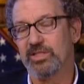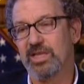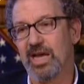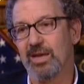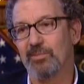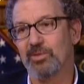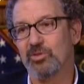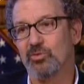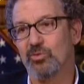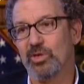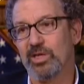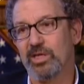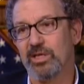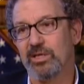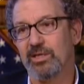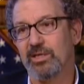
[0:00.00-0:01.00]
the time
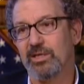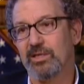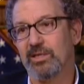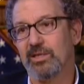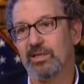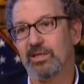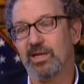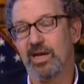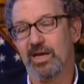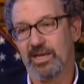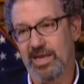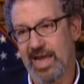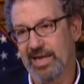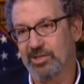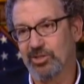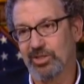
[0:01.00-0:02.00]
between cut
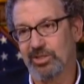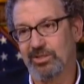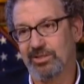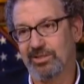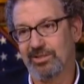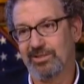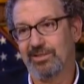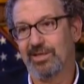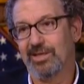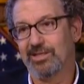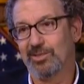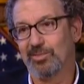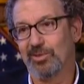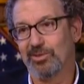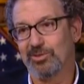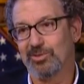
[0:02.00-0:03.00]
and action, as
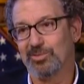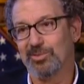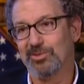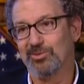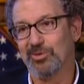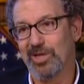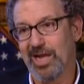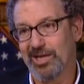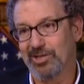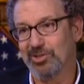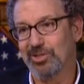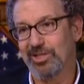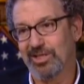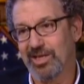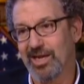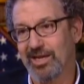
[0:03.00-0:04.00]
opposed to between
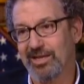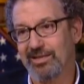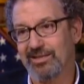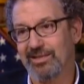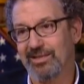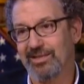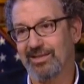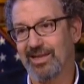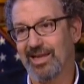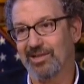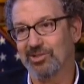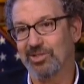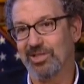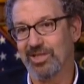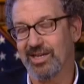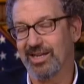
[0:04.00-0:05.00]
action and cut. Uh,
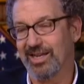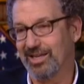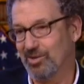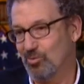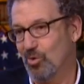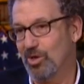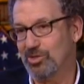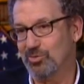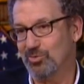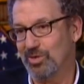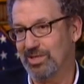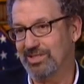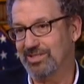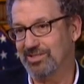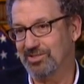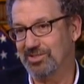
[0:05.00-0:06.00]
action and cut I can watch when I
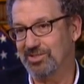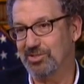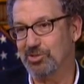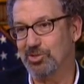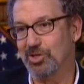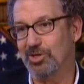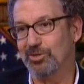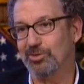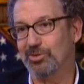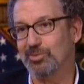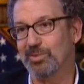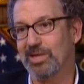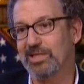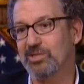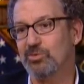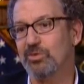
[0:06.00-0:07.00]
still see the shows,
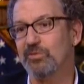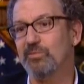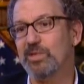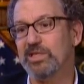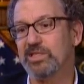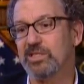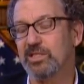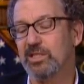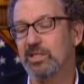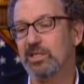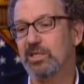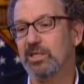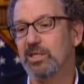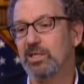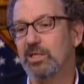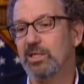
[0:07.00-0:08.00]
but I sort of miss
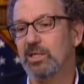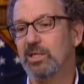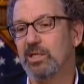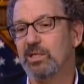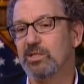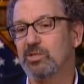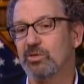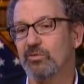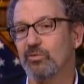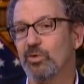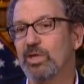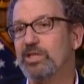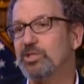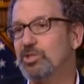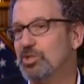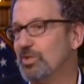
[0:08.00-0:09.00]
the sort of
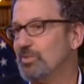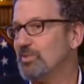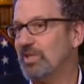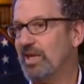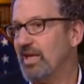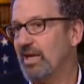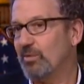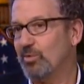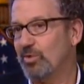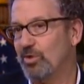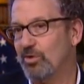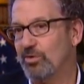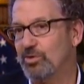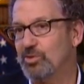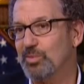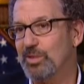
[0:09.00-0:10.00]
relationships that I had with
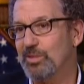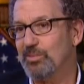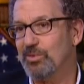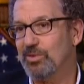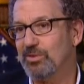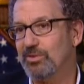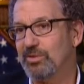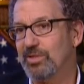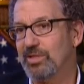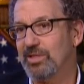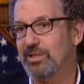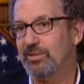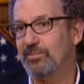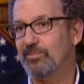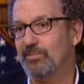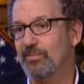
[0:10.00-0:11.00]
all those people,
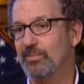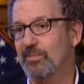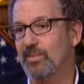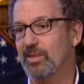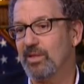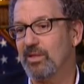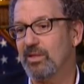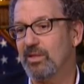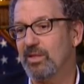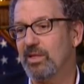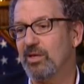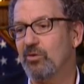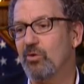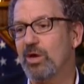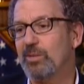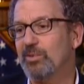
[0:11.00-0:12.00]
the, the
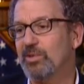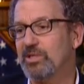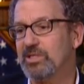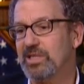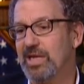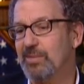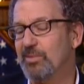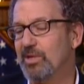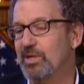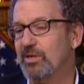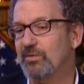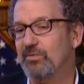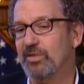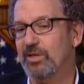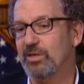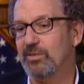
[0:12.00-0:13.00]
incredible excitement
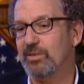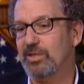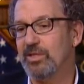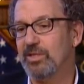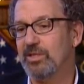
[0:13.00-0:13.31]
of the,